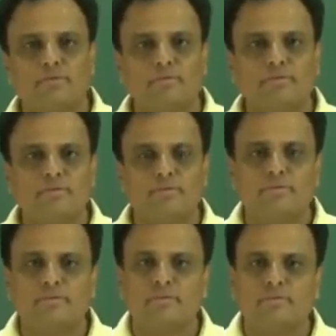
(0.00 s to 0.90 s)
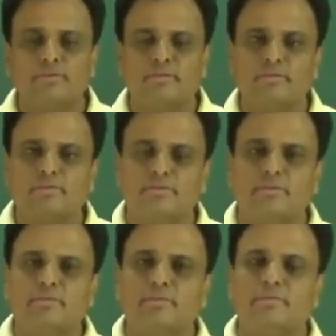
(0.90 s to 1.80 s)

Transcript: [no speech]